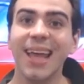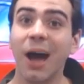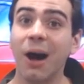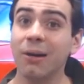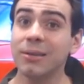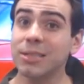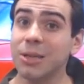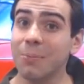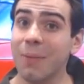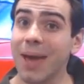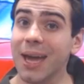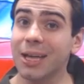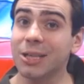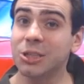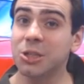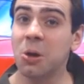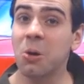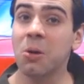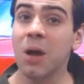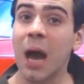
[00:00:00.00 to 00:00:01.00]
They also make
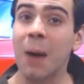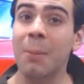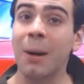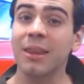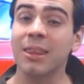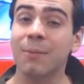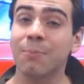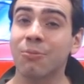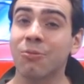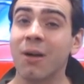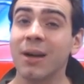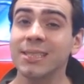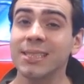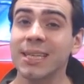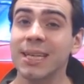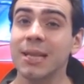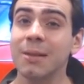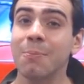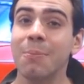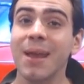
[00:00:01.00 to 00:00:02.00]
a joke about the
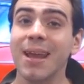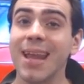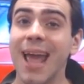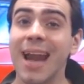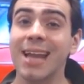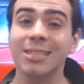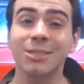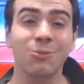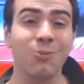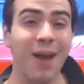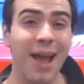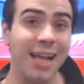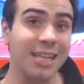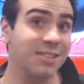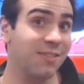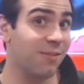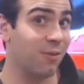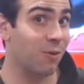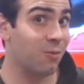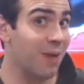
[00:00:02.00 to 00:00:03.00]
president being at his
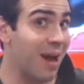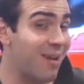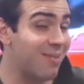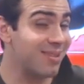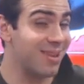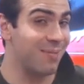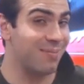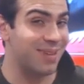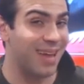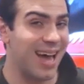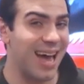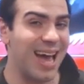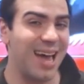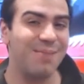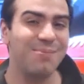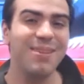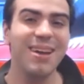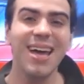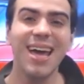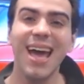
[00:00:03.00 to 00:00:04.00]
ranch for roundup
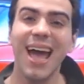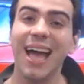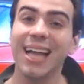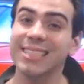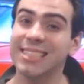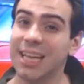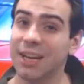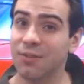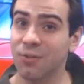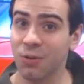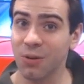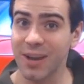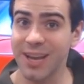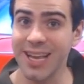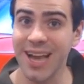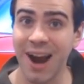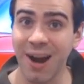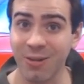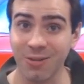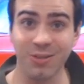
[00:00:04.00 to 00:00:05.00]
time instead of
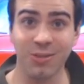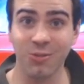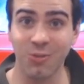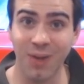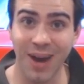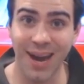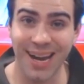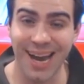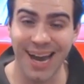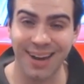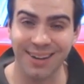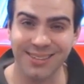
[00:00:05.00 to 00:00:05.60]
working hard in the White